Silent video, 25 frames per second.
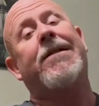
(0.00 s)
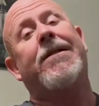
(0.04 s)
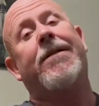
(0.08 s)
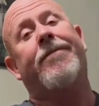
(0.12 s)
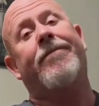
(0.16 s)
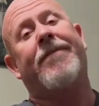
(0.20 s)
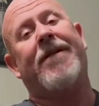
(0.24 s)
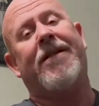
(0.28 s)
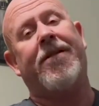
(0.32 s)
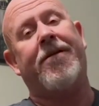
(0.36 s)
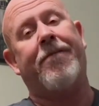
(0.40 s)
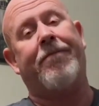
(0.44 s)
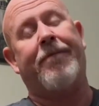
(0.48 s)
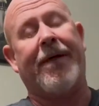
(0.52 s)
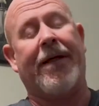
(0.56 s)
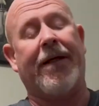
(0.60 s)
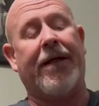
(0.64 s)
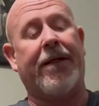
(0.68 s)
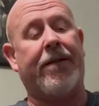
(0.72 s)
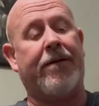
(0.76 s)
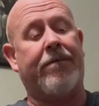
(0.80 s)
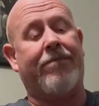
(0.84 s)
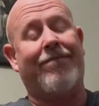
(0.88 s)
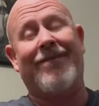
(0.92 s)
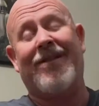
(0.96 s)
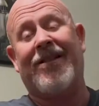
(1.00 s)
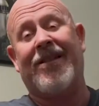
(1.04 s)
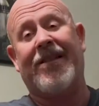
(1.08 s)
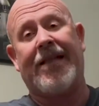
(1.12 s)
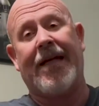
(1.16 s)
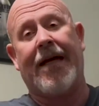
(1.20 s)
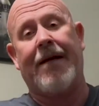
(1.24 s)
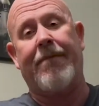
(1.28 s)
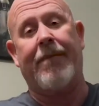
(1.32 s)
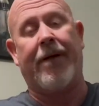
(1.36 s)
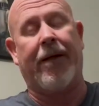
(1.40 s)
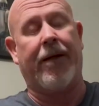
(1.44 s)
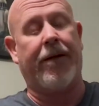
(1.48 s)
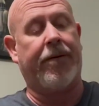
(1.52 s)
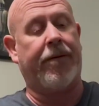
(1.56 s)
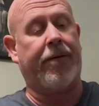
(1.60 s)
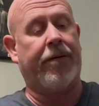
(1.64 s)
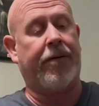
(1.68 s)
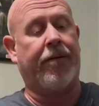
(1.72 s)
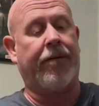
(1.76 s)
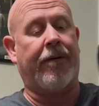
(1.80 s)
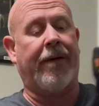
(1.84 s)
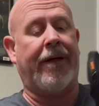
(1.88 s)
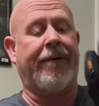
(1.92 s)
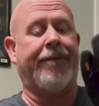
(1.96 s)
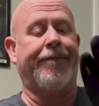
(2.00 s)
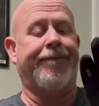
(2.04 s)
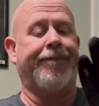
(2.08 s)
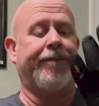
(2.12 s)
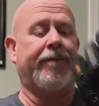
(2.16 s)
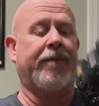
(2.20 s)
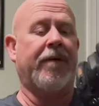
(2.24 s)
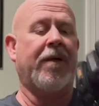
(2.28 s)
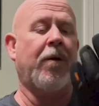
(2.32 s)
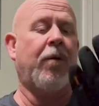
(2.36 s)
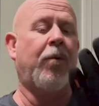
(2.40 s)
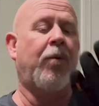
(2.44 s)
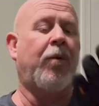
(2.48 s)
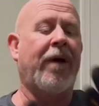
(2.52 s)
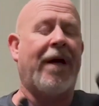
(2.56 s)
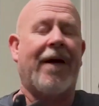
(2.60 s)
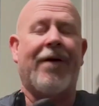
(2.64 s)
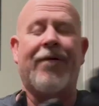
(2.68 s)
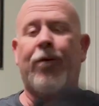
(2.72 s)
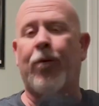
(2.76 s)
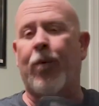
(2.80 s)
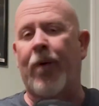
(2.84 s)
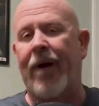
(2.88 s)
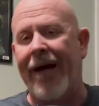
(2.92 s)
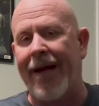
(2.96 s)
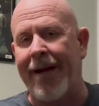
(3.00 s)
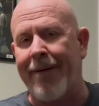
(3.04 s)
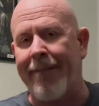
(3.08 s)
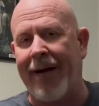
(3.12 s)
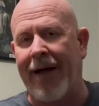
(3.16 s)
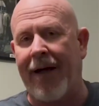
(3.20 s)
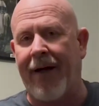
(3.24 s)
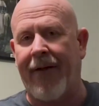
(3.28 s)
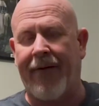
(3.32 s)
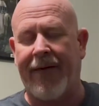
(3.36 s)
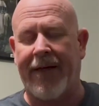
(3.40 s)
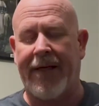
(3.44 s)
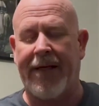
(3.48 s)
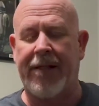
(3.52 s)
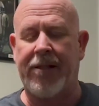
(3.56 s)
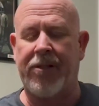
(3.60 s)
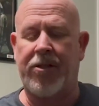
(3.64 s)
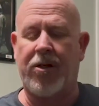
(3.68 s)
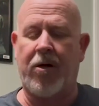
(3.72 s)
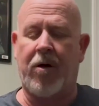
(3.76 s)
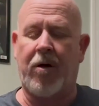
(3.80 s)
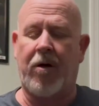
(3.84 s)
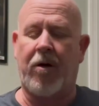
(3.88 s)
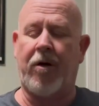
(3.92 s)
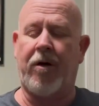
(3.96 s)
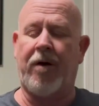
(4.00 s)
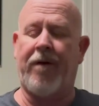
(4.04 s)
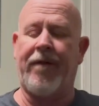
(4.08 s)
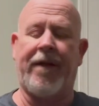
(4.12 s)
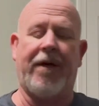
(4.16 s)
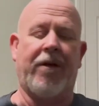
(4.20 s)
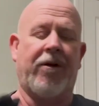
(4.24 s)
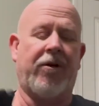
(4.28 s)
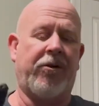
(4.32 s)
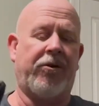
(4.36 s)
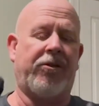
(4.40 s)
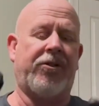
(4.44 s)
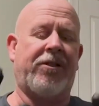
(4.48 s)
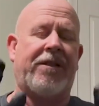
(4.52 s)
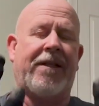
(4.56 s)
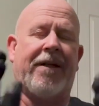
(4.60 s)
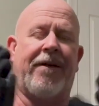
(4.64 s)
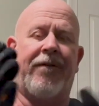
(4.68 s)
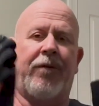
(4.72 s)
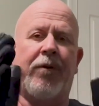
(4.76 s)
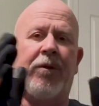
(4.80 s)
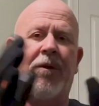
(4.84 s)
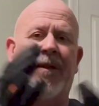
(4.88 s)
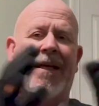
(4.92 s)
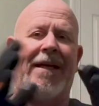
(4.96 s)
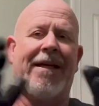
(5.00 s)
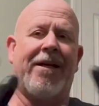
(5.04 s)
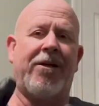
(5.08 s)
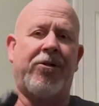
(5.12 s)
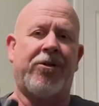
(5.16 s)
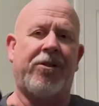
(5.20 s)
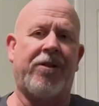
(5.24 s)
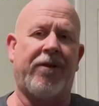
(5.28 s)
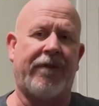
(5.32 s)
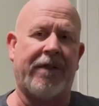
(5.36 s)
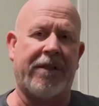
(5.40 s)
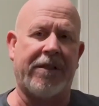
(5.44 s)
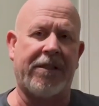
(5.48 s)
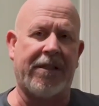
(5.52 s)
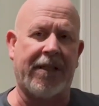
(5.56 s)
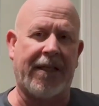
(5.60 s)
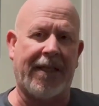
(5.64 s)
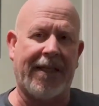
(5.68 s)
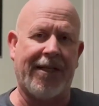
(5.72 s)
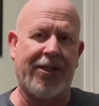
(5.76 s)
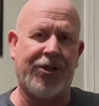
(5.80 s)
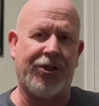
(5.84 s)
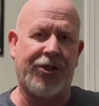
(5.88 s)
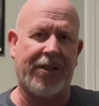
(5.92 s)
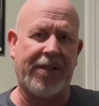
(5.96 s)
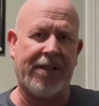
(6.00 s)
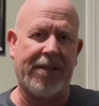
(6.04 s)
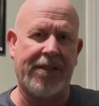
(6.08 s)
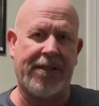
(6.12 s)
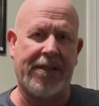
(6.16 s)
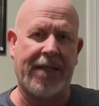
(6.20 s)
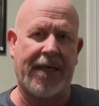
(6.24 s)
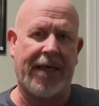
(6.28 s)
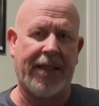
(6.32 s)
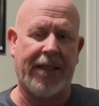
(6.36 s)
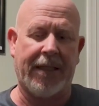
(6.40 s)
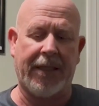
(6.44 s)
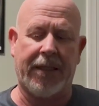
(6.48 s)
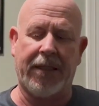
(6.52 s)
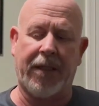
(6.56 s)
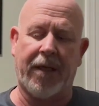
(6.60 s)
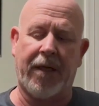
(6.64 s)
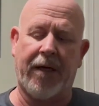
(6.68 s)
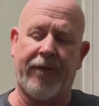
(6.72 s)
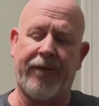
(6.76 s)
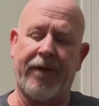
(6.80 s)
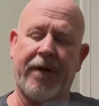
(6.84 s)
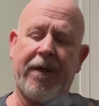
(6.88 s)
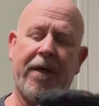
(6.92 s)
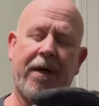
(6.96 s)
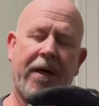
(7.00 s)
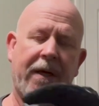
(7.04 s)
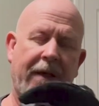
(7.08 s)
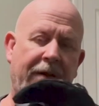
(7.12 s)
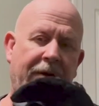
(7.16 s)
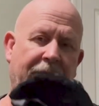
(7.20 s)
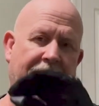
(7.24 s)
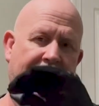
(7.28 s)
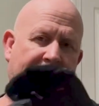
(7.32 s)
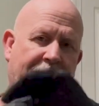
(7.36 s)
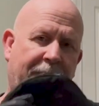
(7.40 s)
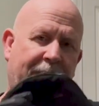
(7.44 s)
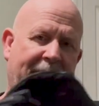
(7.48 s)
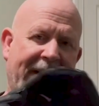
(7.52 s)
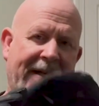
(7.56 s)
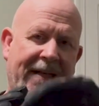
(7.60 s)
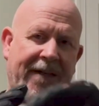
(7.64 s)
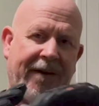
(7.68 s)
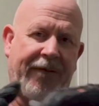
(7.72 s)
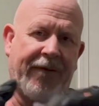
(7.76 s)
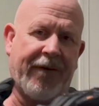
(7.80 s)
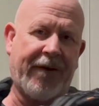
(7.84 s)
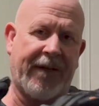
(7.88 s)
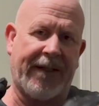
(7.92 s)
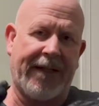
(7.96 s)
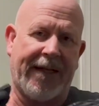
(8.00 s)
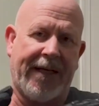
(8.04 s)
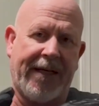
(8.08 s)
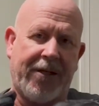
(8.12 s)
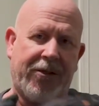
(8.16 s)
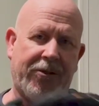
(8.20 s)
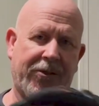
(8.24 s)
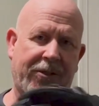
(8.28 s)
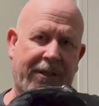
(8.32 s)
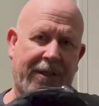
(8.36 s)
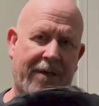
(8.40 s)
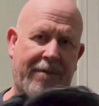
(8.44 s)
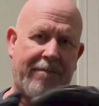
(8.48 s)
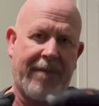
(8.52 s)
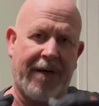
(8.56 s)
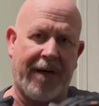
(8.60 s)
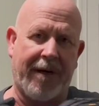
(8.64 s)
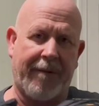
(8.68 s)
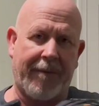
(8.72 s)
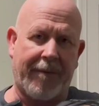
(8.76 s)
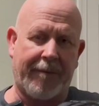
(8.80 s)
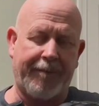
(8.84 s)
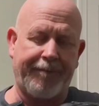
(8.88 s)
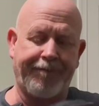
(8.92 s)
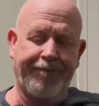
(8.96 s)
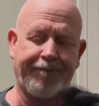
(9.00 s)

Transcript: That's a big statement, right? What I've read about these are there are several layers of insulation inside the glove. There are 3 different layers at a minimum.